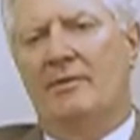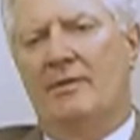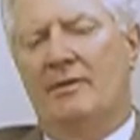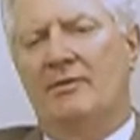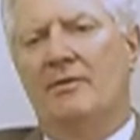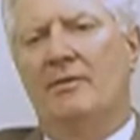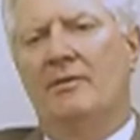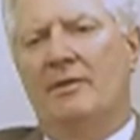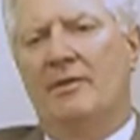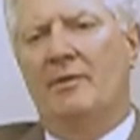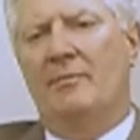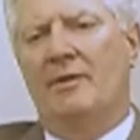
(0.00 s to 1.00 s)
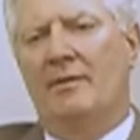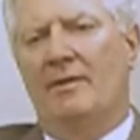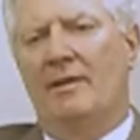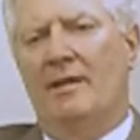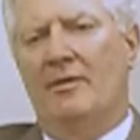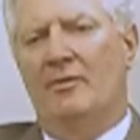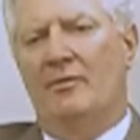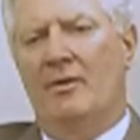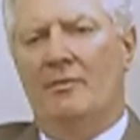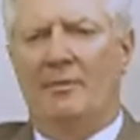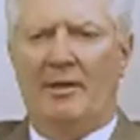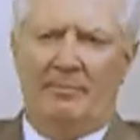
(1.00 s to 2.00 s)
and it's still the company that I own
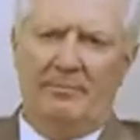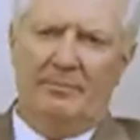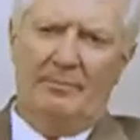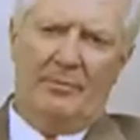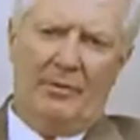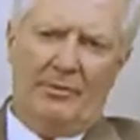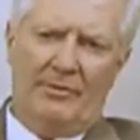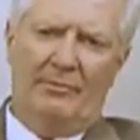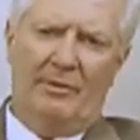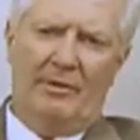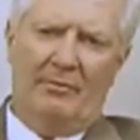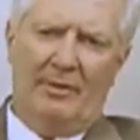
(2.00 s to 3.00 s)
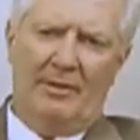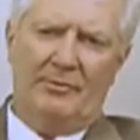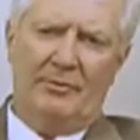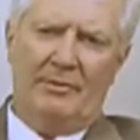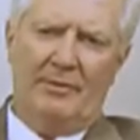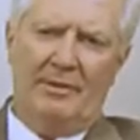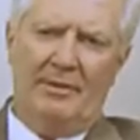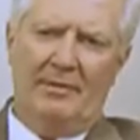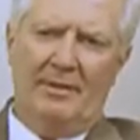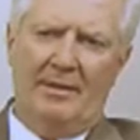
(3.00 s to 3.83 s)
all my personal mineral interest in.